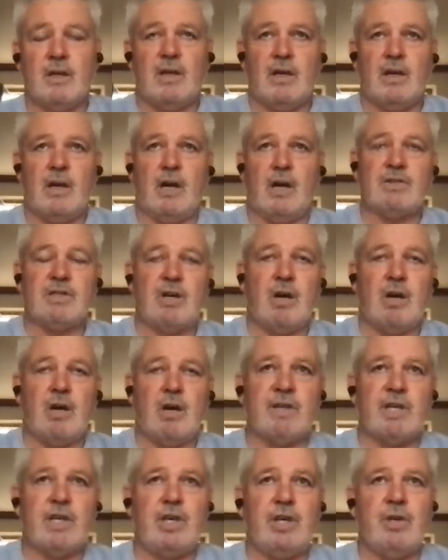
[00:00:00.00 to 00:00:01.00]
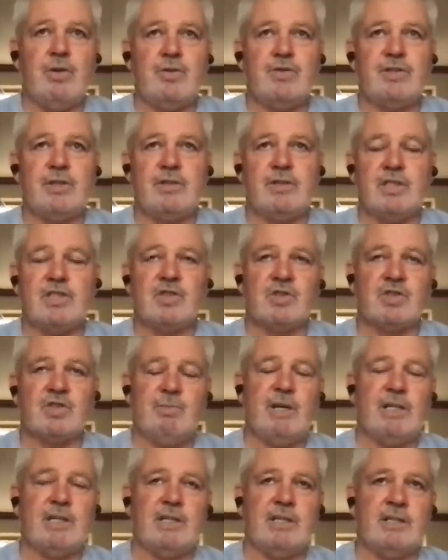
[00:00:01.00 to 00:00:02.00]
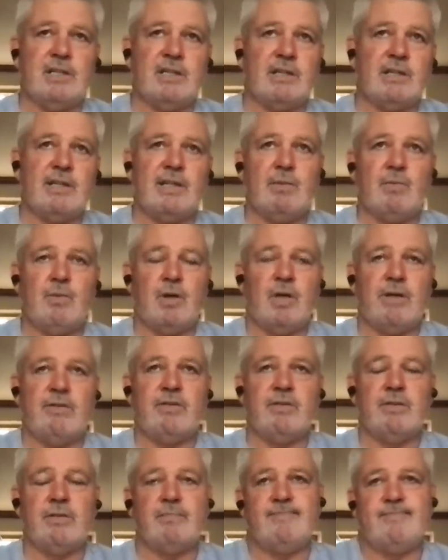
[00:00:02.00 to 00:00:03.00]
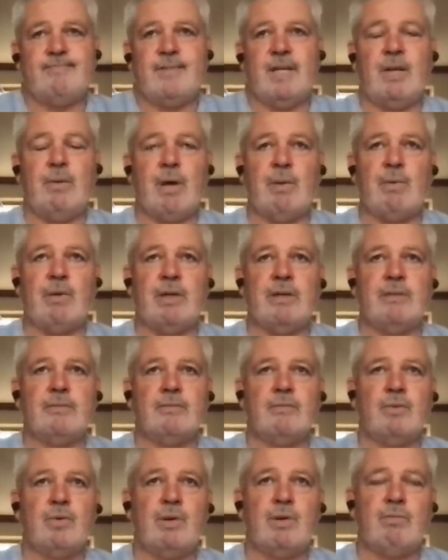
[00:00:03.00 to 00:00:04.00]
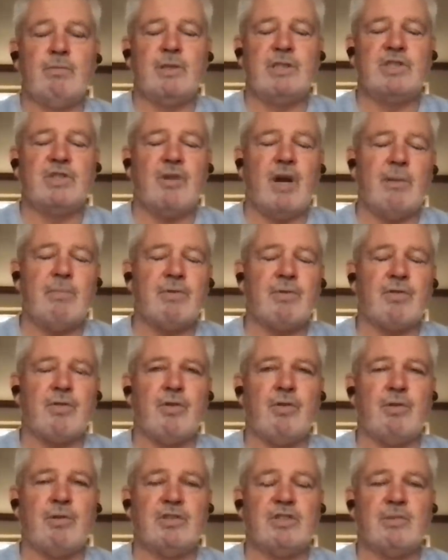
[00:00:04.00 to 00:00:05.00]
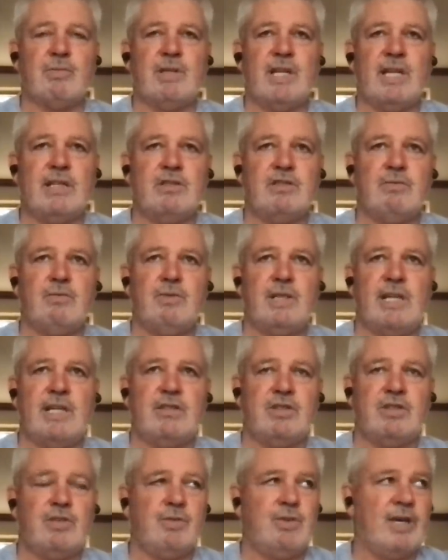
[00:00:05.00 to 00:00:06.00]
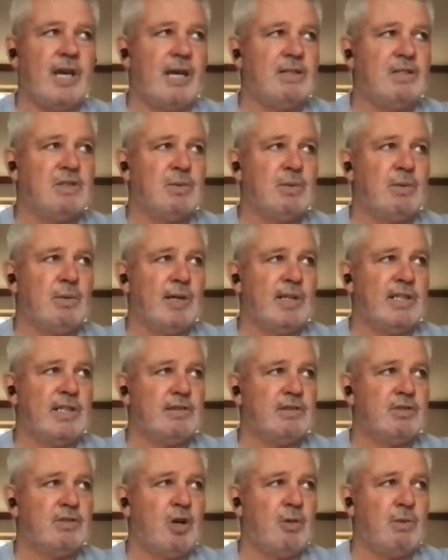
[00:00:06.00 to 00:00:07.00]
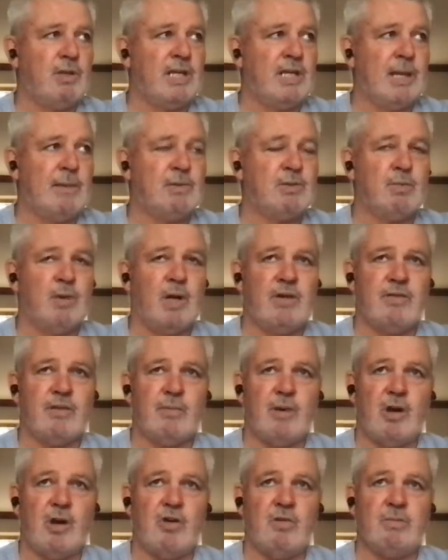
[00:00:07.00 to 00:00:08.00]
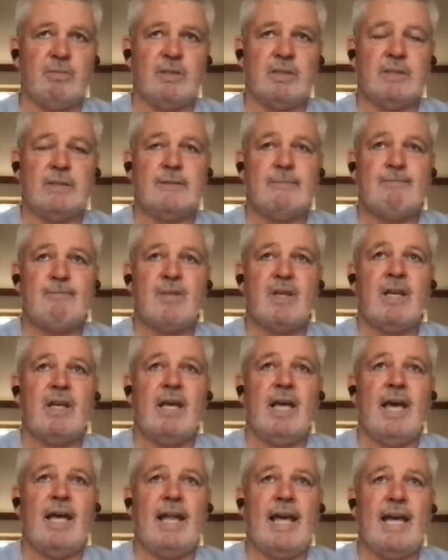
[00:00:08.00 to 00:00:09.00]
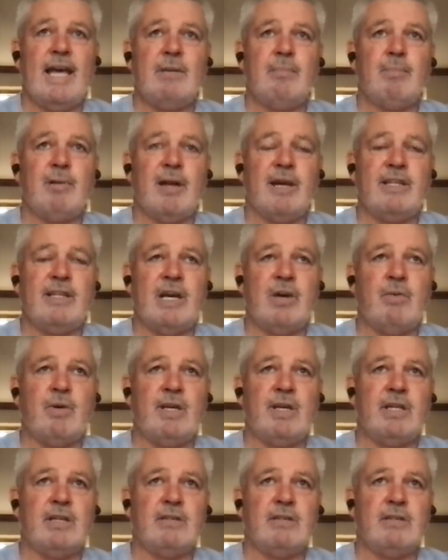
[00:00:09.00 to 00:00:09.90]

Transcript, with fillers: I was kind of accused of disrespecting Italy and whatever. And anyway, we, we, we scraped through. And so we had we had two games. We won our two opening games away from home and hadn't played that week.